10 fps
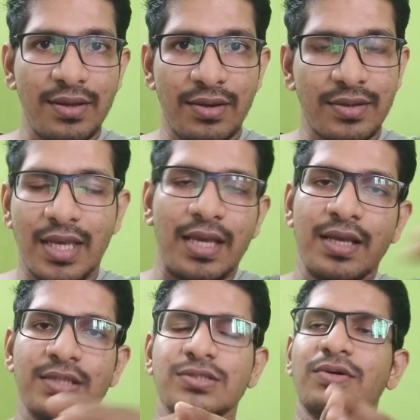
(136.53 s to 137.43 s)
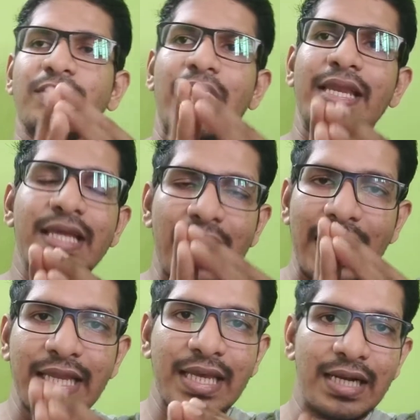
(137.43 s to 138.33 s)
Okay, so
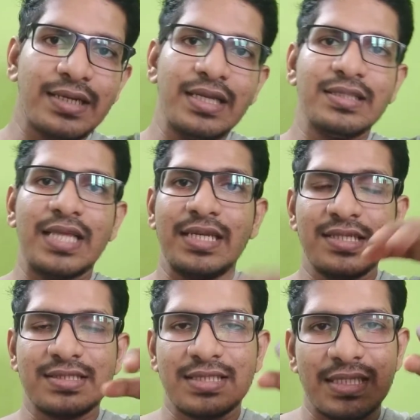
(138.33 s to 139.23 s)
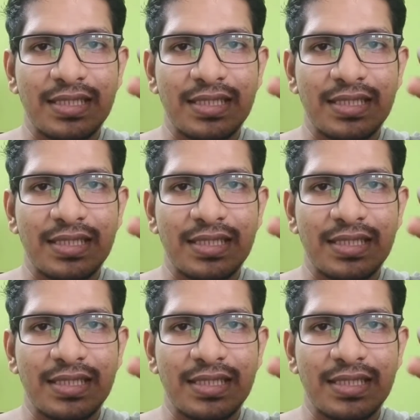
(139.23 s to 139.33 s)
any content that is